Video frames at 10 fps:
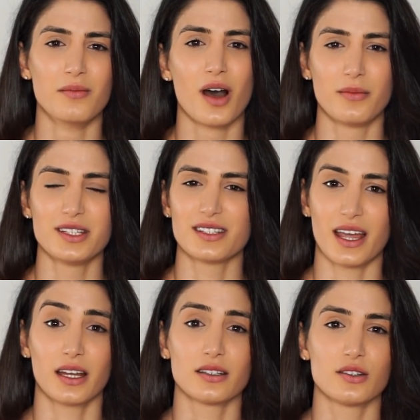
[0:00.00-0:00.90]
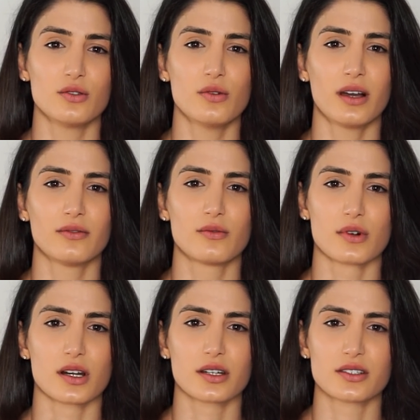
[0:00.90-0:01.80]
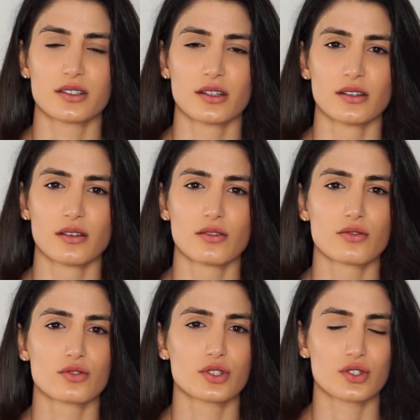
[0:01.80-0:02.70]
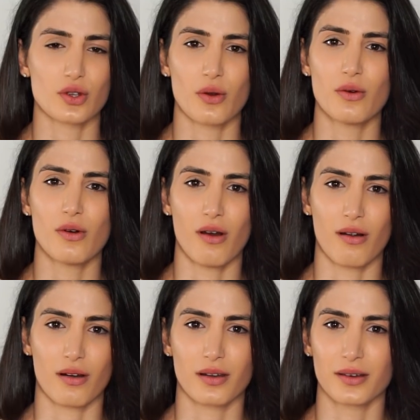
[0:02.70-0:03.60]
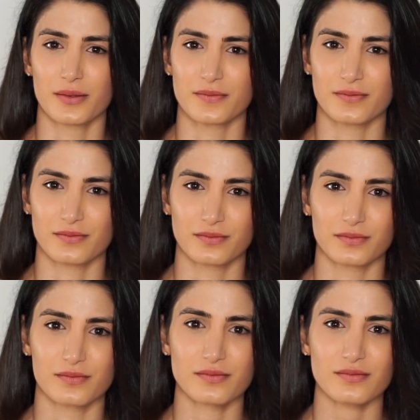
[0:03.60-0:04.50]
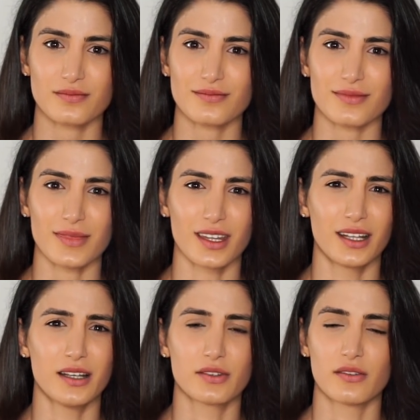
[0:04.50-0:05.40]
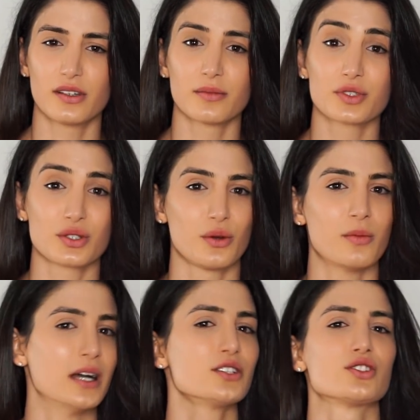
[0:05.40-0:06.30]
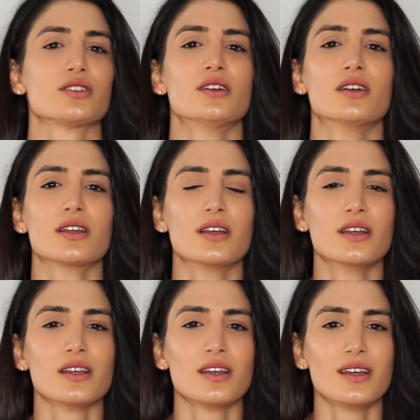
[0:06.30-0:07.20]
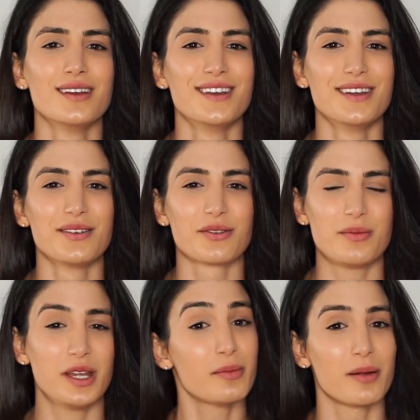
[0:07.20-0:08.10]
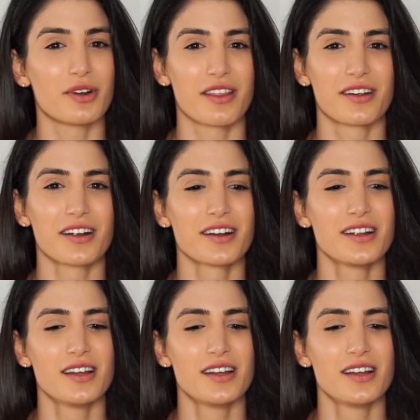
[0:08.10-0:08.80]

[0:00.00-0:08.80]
and Dad, you have worked so hard and have given up so much for me and my brother.